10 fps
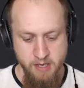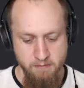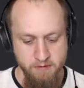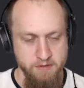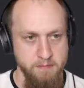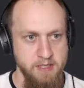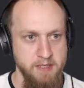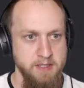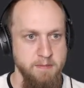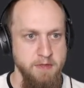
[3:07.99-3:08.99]
want to build
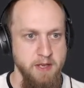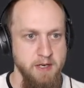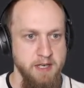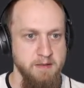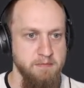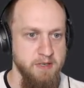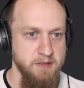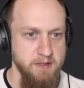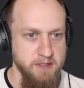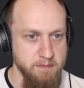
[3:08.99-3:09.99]
something like a browser
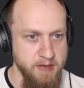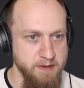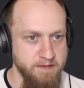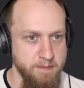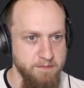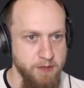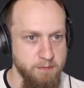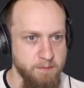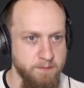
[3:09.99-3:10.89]
is maybe Webview.